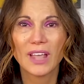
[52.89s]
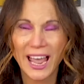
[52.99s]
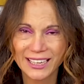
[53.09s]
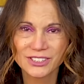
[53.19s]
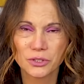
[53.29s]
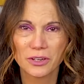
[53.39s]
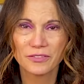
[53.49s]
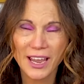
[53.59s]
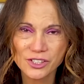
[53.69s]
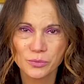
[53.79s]
how to start a
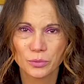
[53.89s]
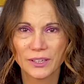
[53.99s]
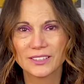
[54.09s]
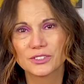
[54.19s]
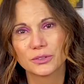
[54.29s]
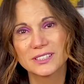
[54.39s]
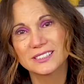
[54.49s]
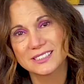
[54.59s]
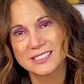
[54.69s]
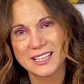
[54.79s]
fashion brand. So this
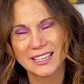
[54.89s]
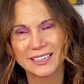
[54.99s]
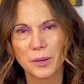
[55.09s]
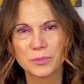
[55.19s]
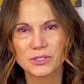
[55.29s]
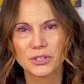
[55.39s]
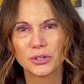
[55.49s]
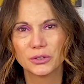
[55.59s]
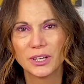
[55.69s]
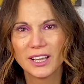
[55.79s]
is the second
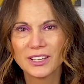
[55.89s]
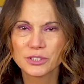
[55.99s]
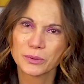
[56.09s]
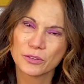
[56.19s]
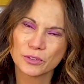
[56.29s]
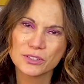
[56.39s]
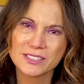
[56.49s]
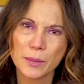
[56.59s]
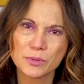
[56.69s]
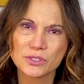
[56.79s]
episode. So in the
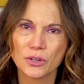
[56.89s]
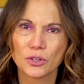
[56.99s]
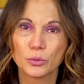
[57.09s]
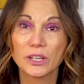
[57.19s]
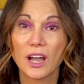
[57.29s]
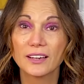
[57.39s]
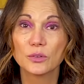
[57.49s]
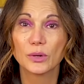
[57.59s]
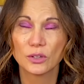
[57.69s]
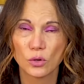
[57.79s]
first episode, we kind
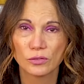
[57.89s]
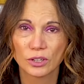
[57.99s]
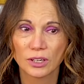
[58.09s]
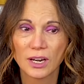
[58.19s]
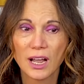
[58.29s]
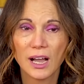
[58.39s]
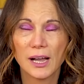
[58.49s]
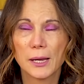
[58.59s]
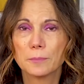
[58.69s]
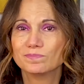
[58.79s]
of went over
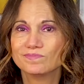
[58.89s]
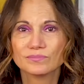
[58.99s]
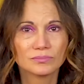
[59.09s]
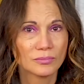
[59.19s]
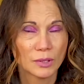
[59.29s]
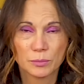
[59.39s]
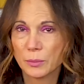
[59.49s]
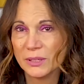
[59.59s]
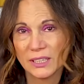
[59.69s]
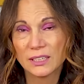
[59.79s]
um, the
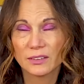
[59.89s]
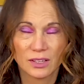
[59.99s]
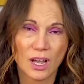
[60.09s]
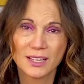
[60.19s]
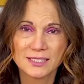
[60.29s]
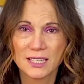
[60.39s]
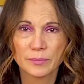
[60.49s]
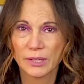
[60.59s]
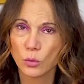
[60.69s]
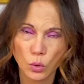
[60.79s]
beginning, the
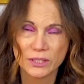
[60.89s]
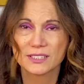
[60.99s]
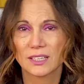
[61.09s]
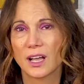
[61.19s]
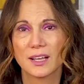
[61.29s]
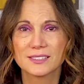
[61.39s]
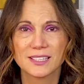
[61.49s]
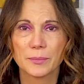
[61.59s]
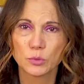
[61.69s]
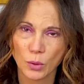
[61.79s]
concept, like what is the
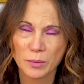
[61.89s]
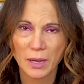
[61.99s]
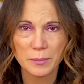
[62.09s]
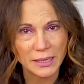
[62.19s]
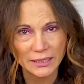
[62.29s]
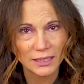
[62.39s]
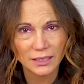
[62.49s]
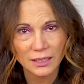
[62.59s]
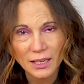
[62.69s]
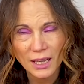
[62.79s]
concept, what am I
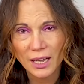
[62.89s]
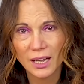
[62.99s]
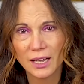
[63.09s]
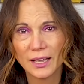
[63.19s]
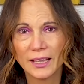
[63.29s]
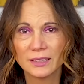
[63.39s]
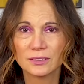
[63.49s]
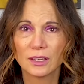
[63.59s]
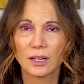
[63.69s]
making, uh, and